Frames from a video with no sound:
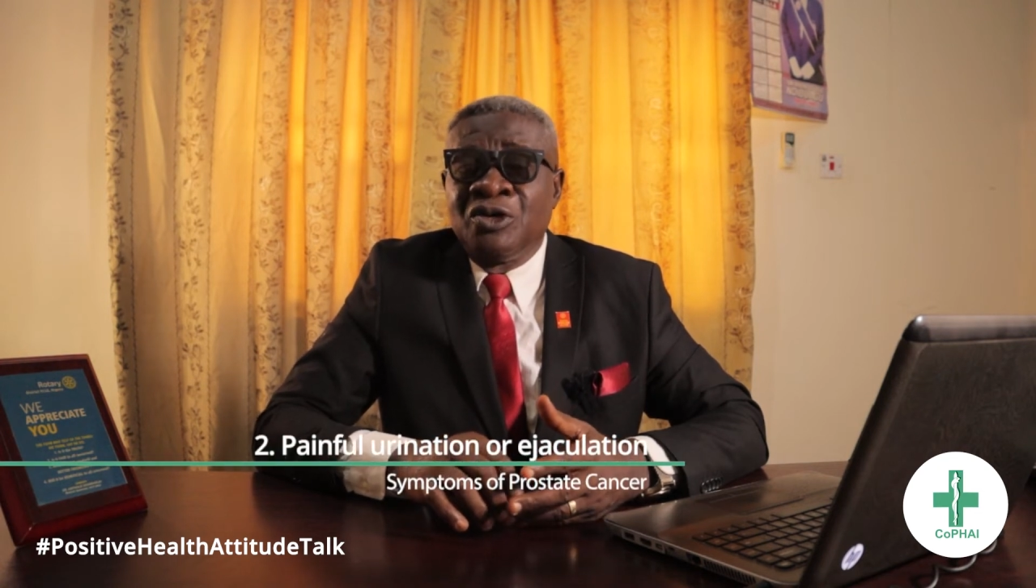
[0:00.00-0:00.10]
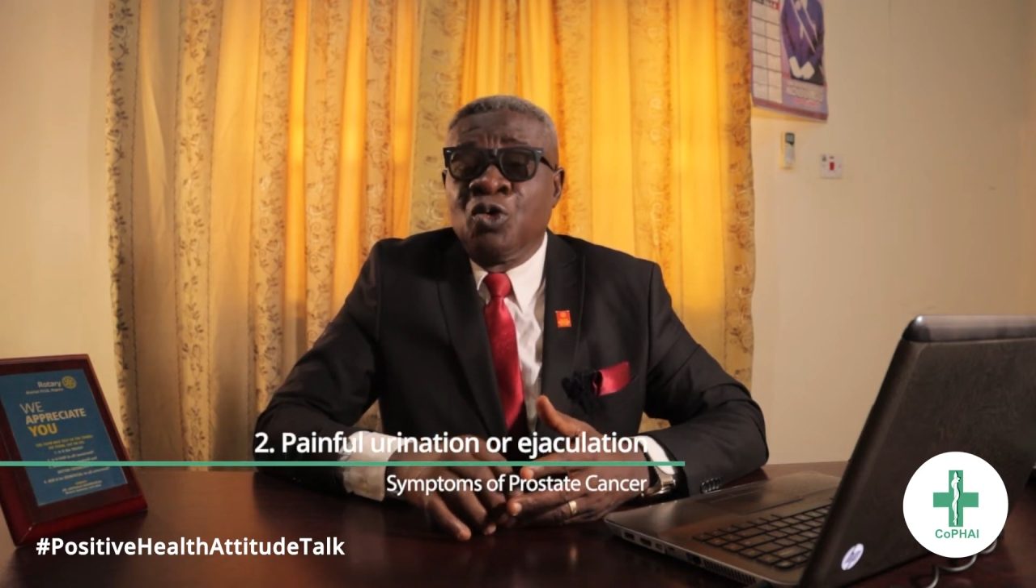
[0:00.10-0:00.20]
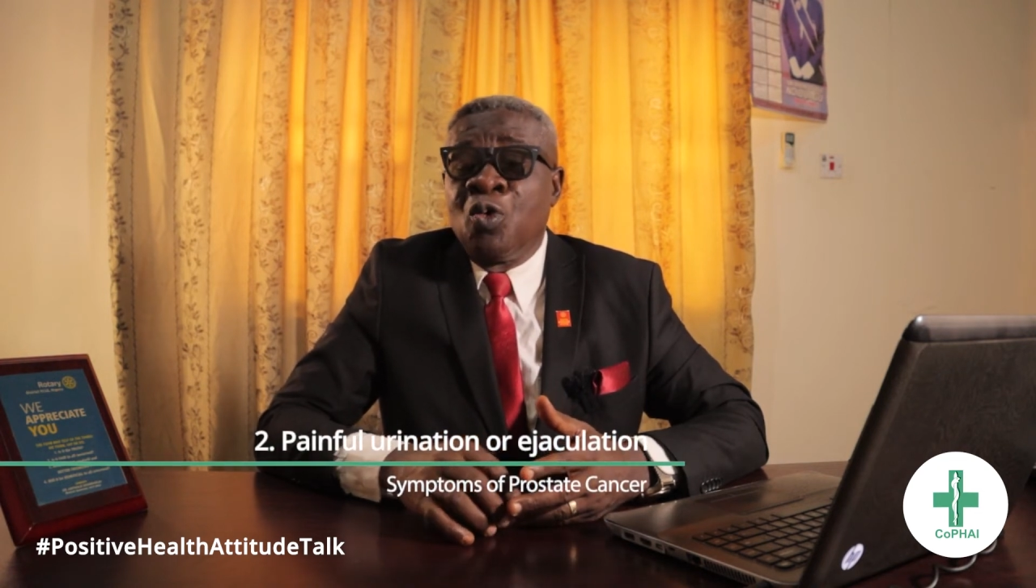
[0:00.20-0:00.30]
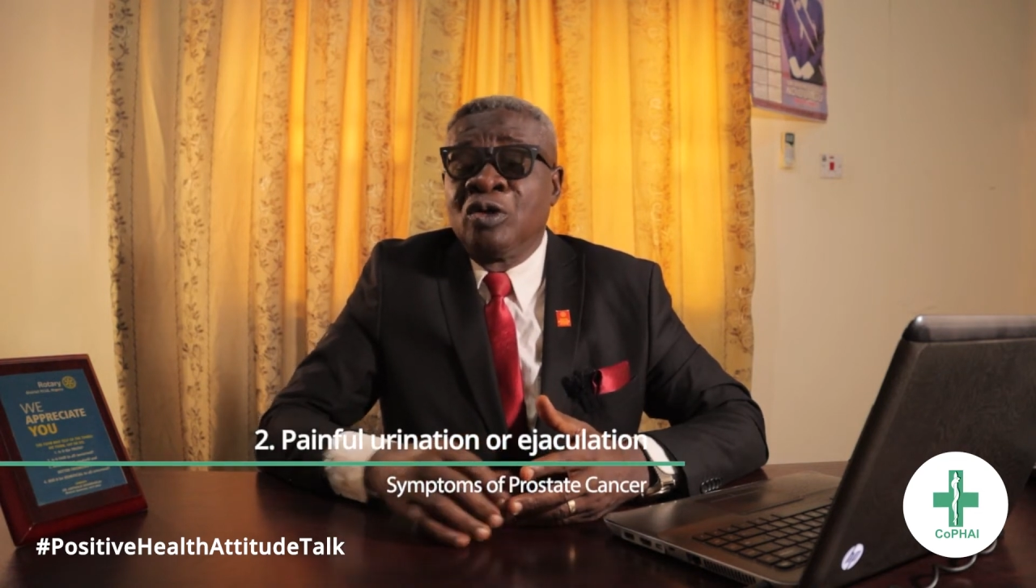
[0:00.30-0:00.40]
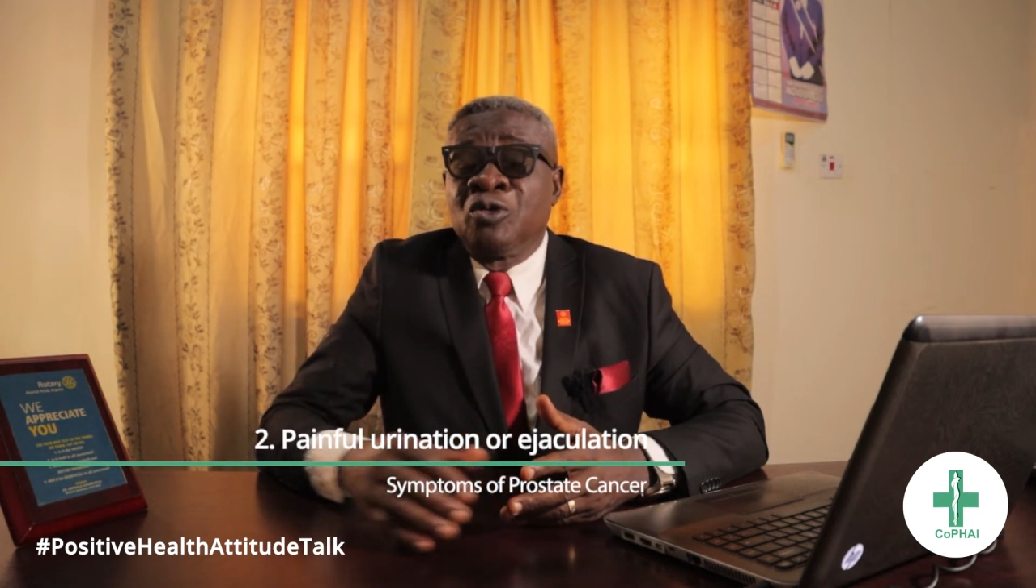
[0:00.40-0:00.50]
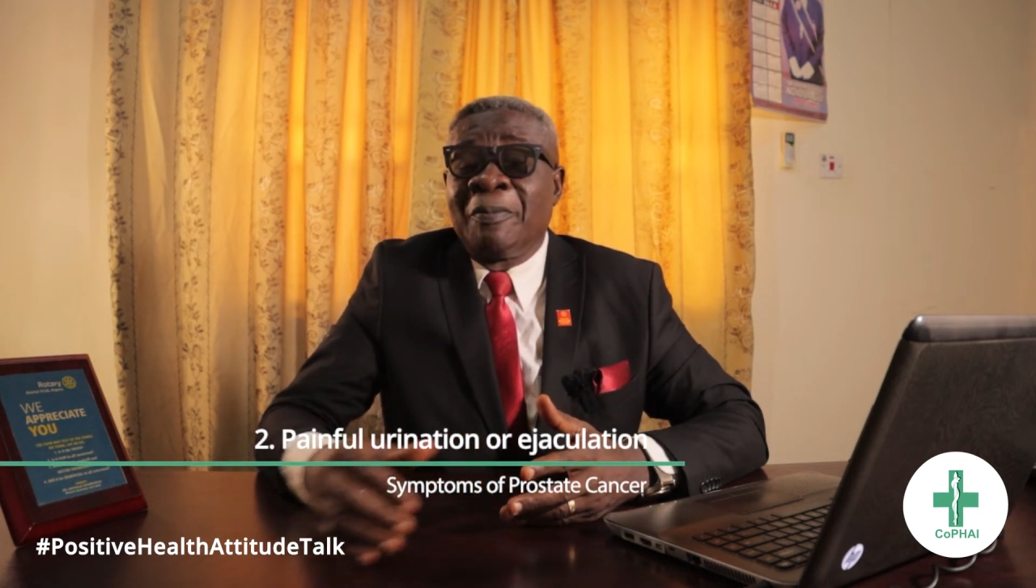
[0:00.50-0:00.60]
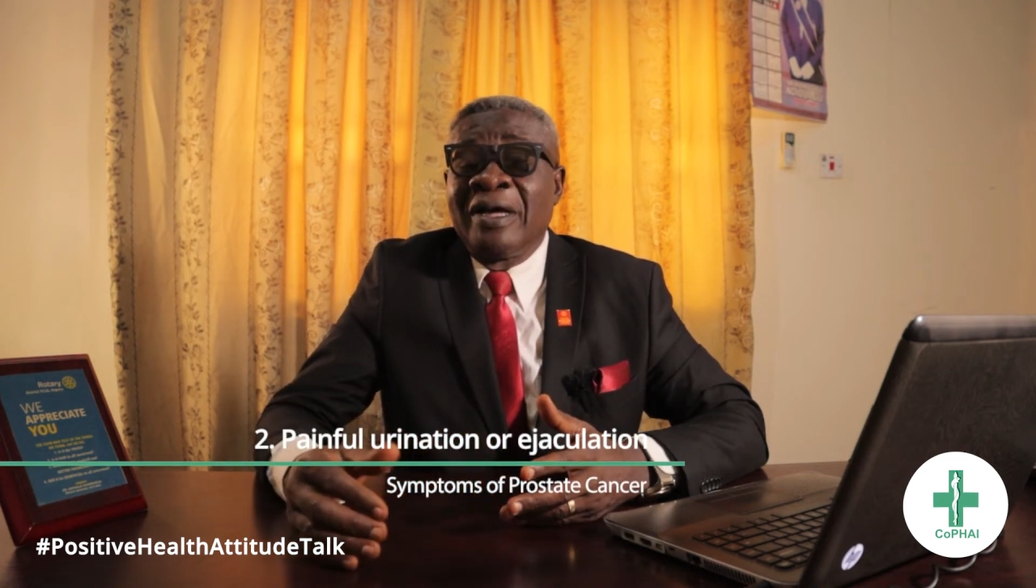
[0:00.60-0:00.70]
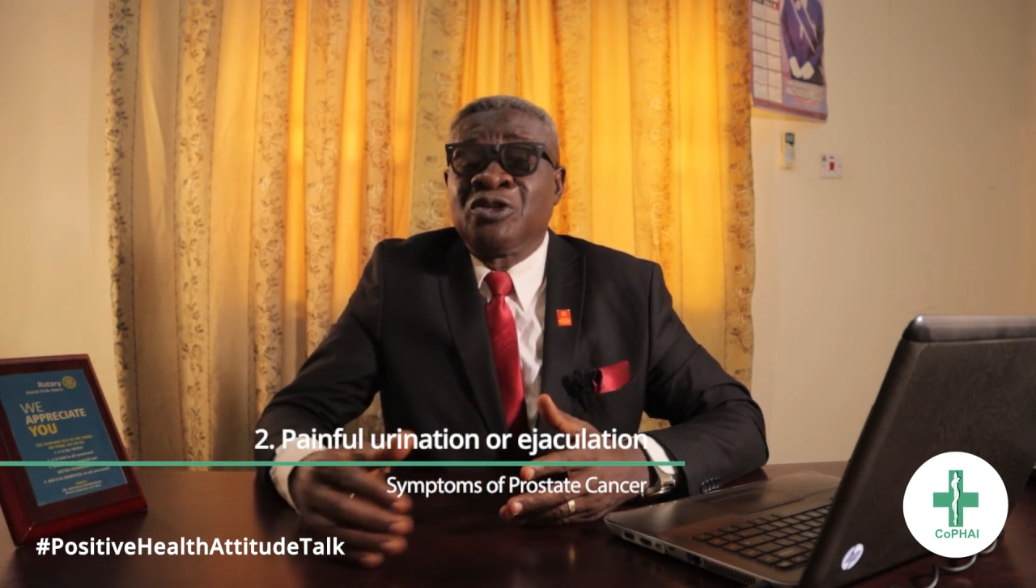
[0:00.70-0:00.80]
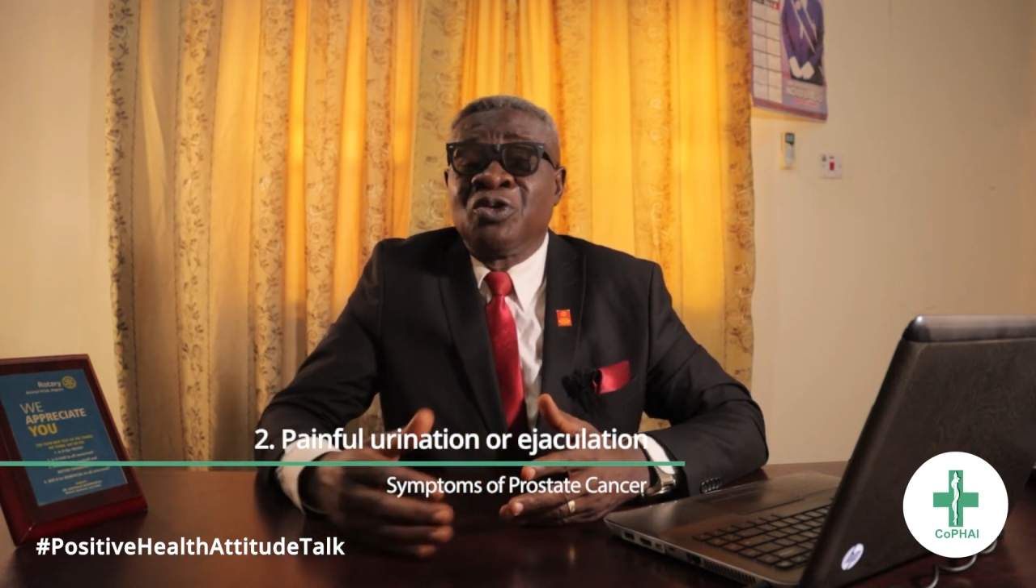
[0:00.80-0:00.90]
You want to pass